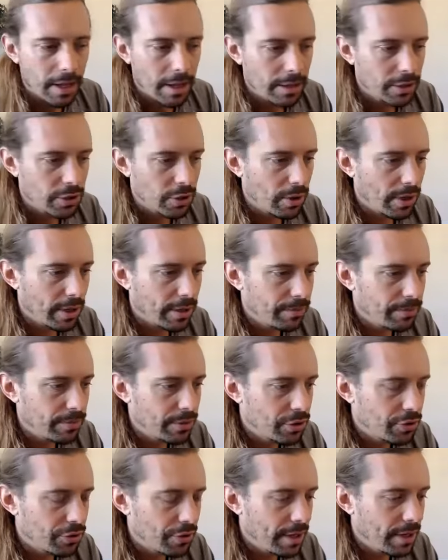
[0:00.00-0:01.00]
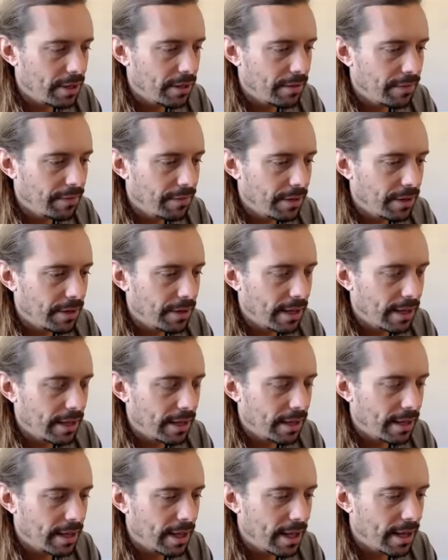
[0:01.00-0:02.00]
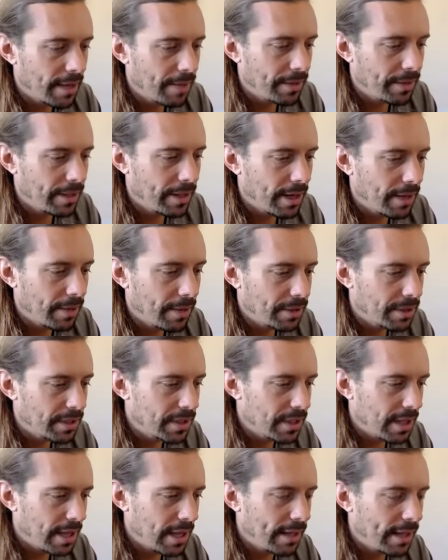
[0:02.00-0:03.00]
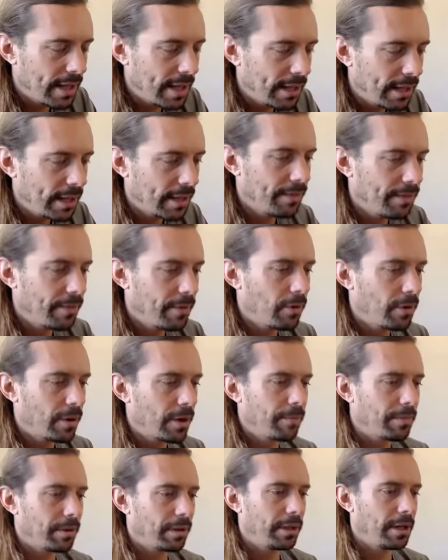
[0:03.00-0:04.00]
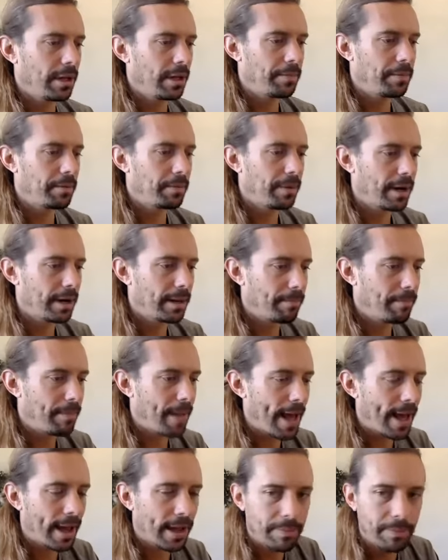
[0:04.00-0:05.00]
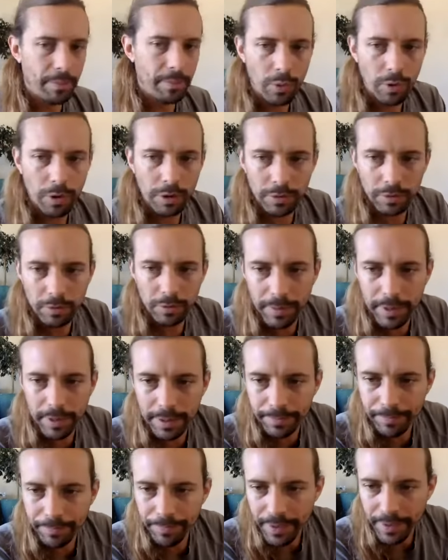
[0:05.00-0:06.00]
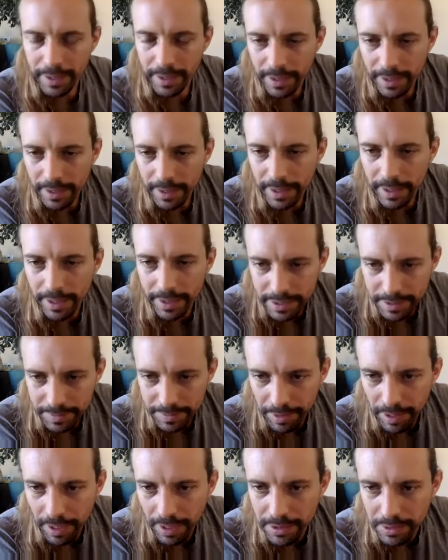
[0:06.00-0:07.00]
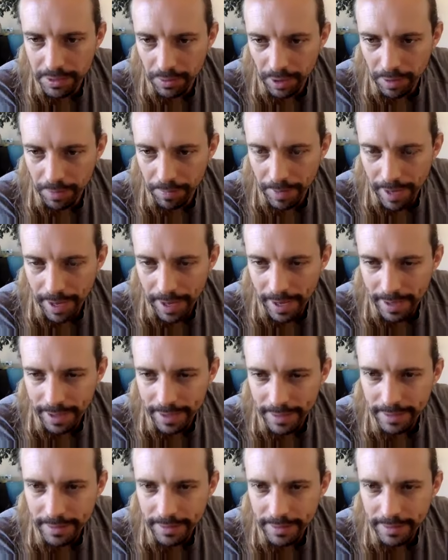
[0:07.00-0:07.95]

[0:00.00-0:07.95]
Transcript: So I straighten the front leg again, but then I would slide that leg forward and bring the upper body back more a little bit. Nice, blocks walk back.